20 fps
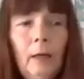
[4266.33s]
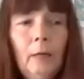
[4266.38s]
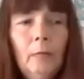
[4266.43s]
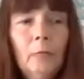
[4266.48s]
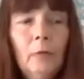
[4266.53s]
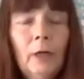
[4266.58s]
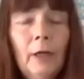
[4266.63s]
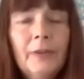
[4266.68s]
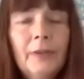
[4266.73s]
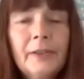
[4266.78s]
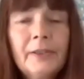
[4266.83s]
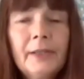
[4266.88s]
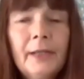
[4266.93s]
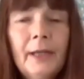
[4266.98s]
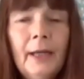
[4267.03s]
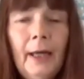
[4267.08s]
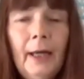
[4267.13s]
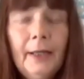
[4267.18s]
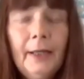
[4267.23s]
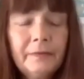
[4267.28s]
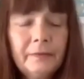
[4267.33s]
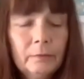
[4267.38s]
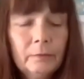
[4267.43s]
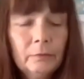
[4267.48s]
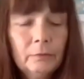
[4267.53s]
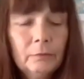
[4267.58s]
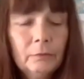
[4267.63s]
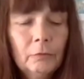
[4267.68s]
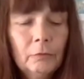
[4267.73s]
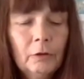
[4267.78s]
Well, just to add
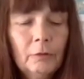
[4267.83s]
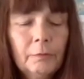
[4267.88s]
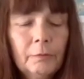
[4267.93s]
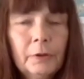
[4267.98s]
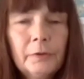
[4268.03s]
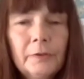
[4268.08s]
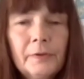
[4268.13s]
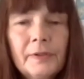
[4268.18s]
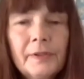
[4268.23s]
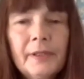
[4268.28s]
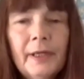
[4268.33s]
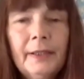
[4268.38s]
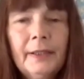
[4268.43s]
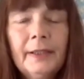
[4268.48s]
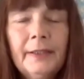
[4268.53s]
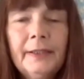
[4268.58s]
from what Paul said,